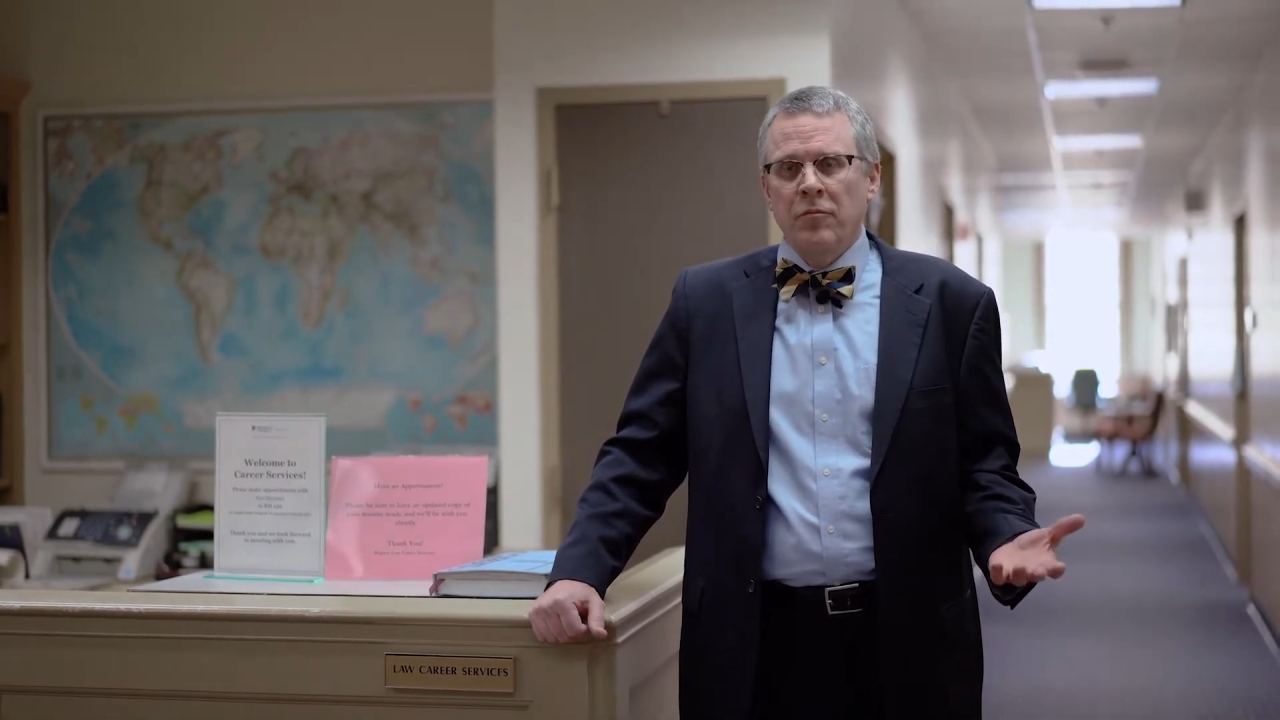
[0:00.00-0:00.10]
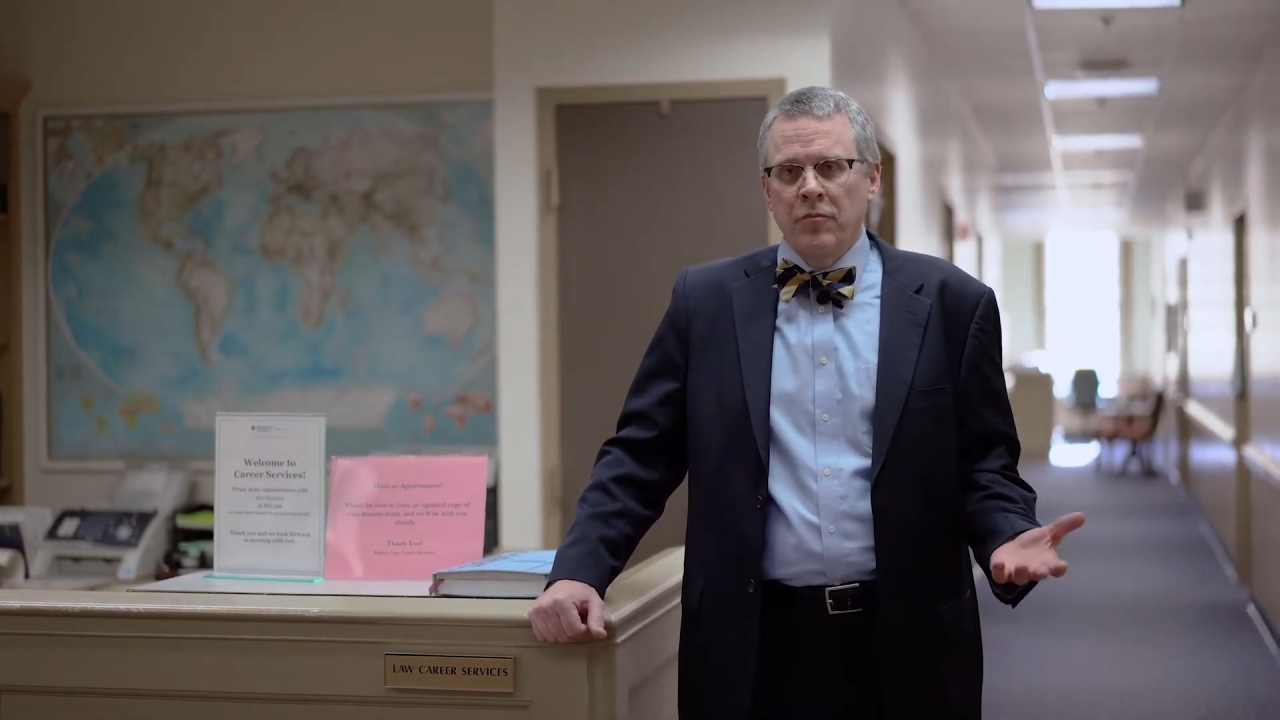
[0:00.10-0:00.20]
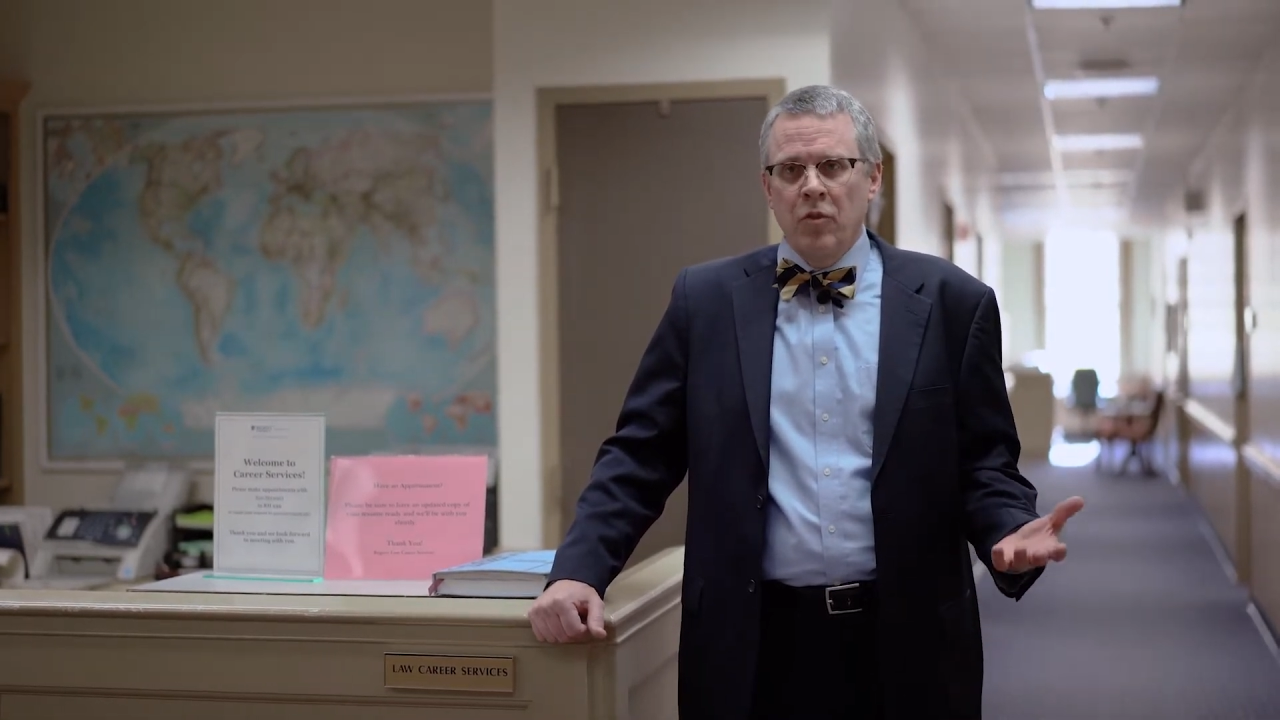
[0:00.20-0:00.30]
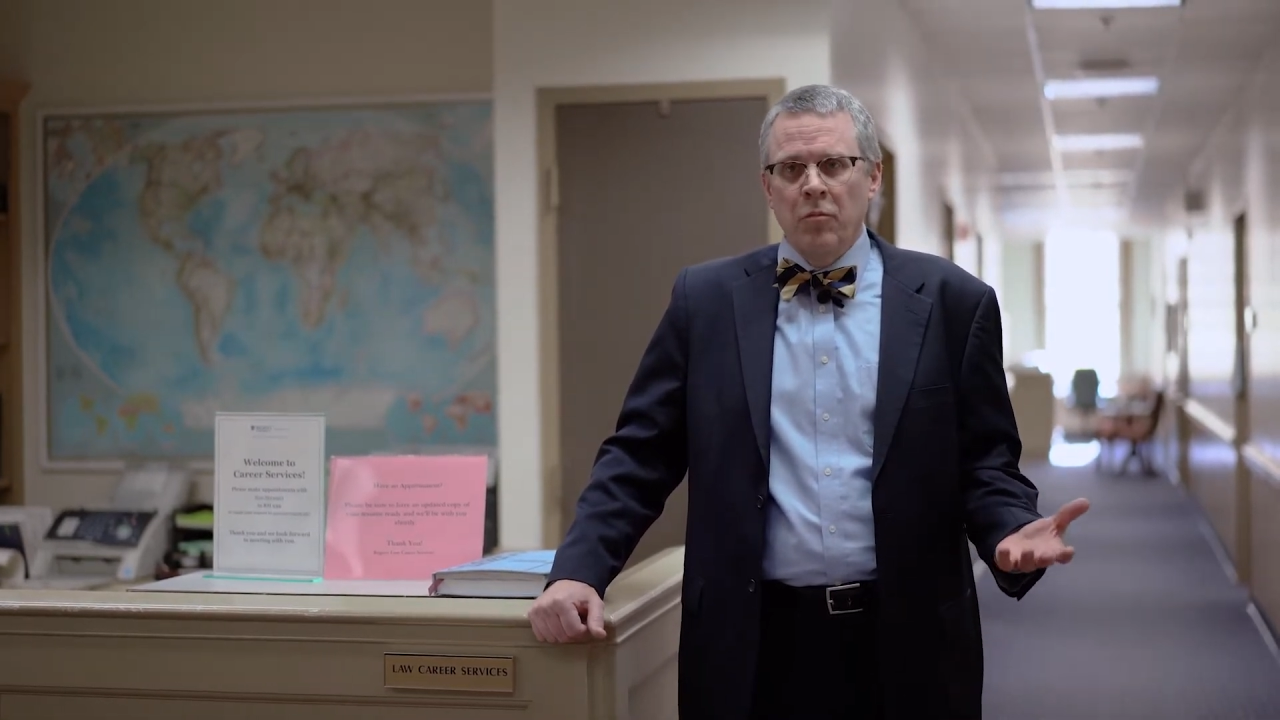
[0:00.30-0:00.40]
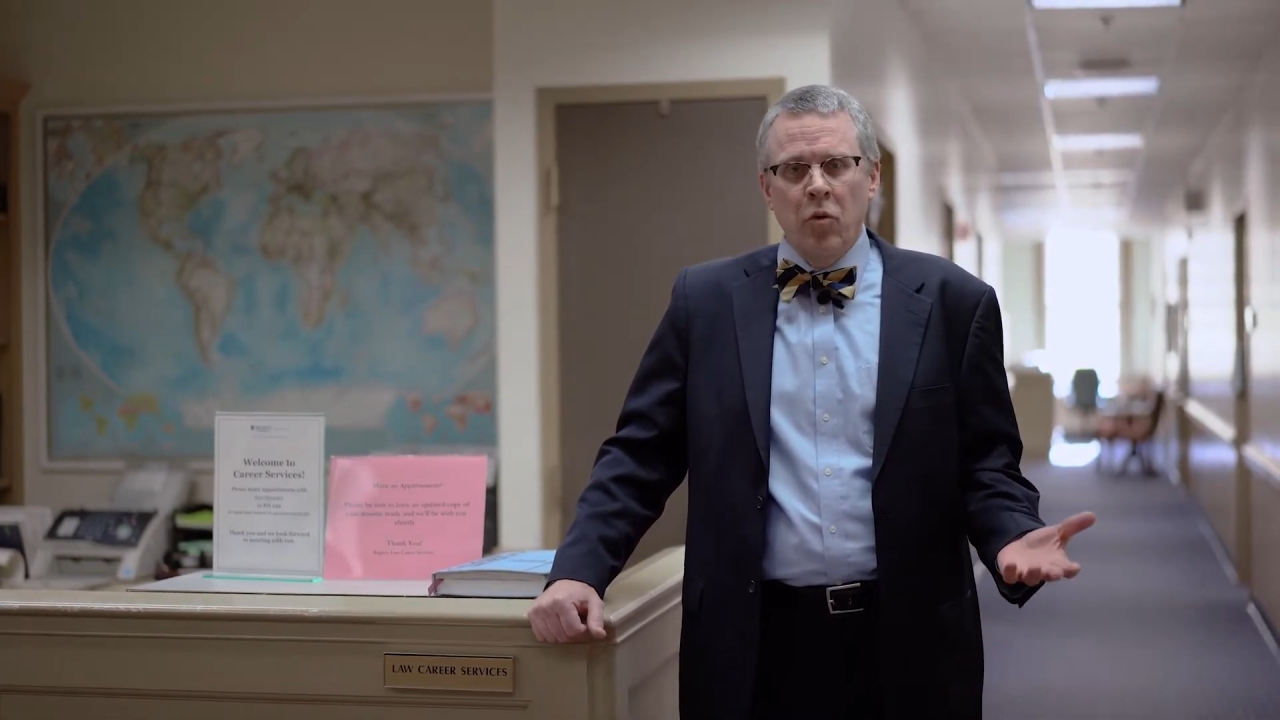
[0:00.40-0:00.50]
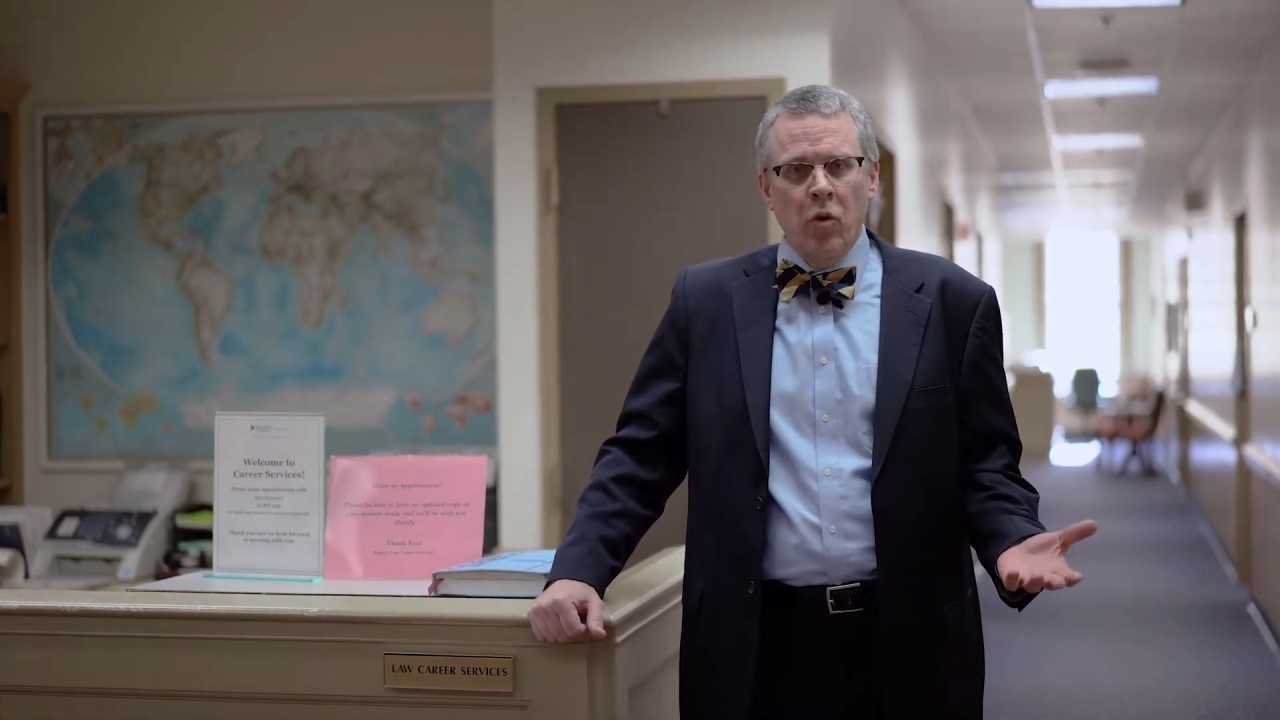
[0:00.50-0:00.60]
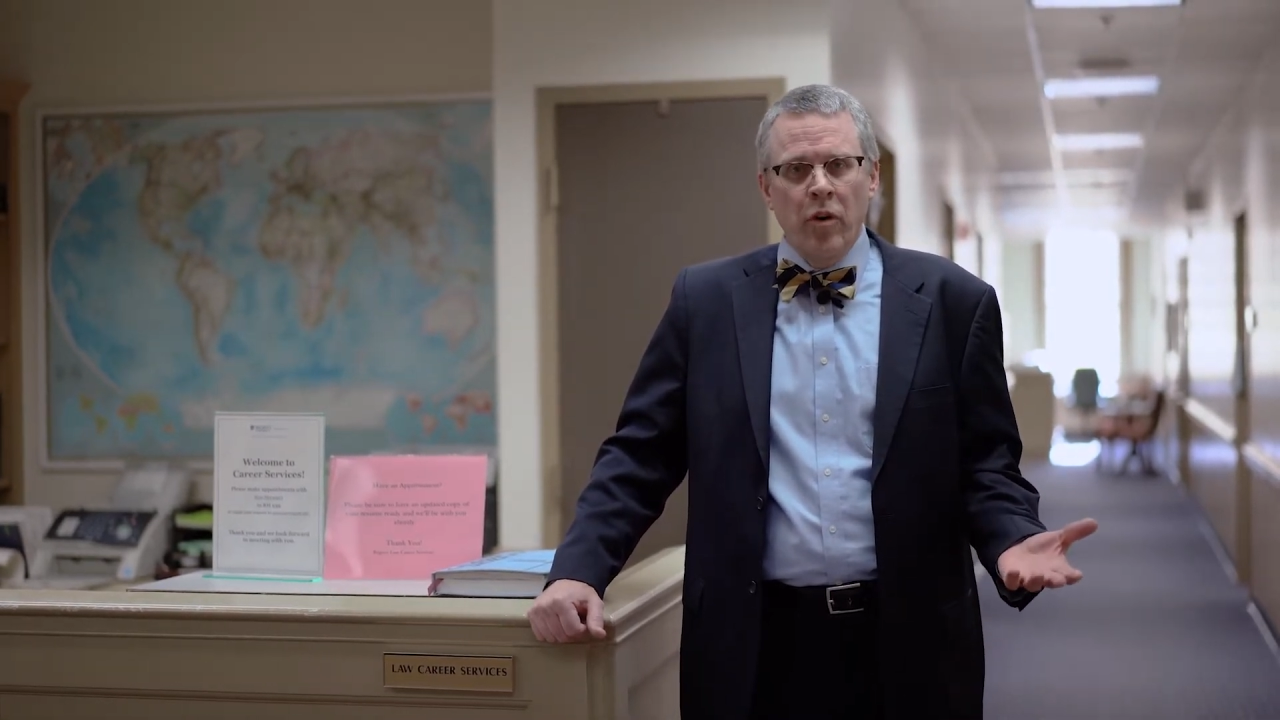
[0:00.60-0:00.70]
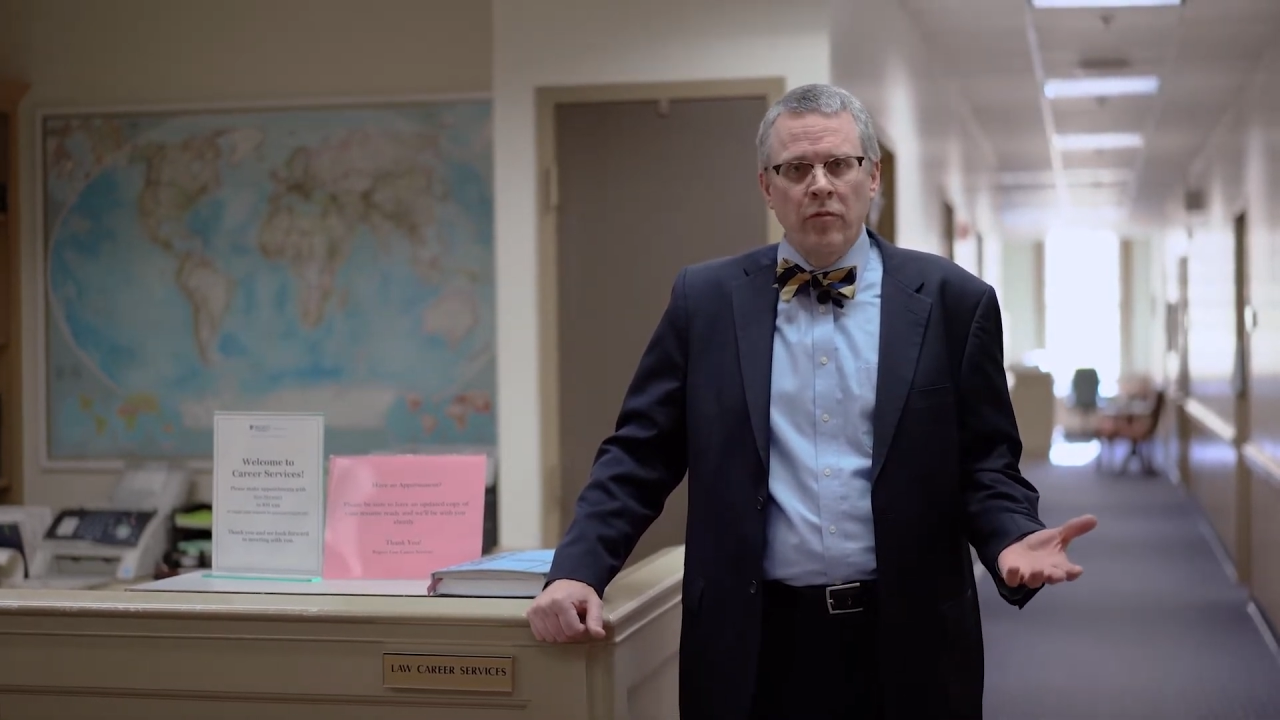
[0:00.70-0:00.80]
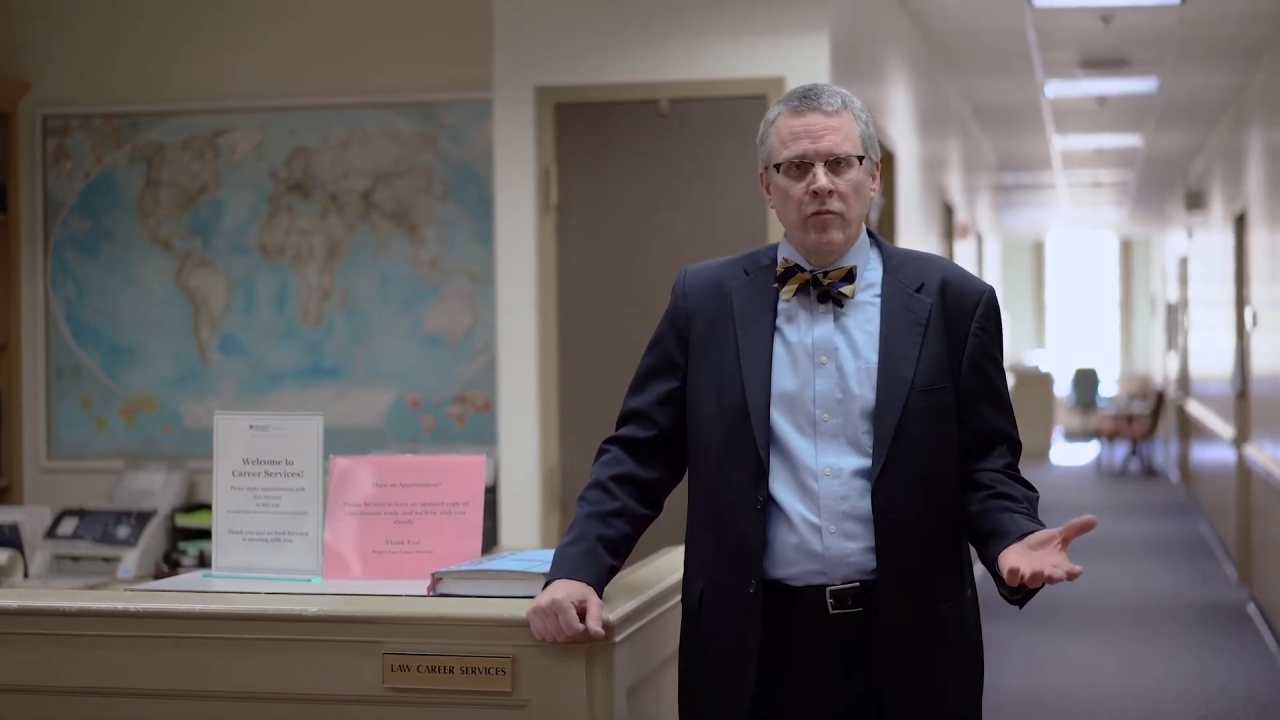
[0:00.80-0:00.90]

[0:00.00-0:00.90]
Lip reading: report,